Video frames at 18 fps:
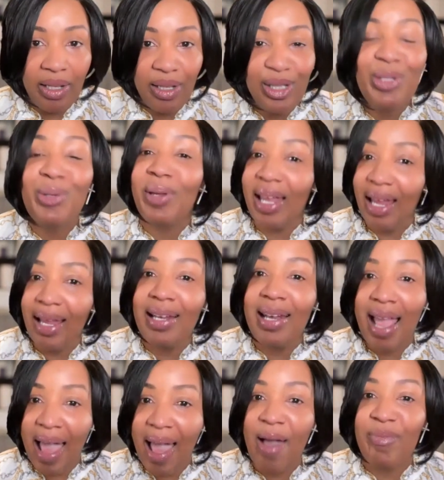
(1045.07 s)
You can
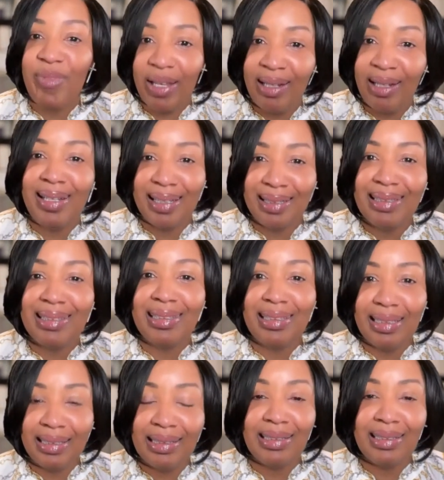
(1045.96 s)
have
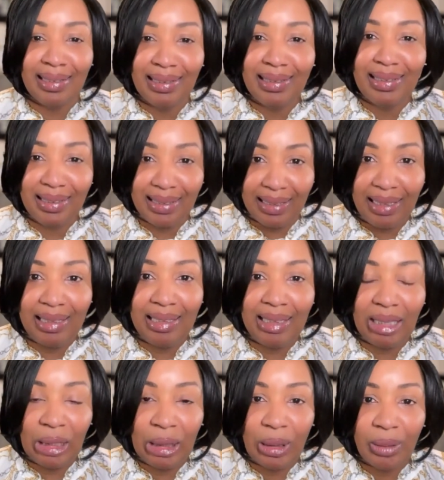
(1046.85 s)

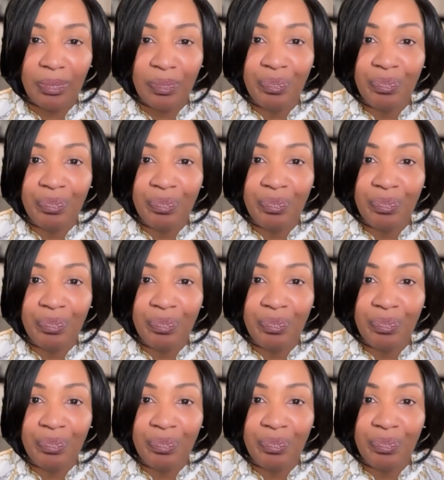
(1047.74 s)
inconsistencies.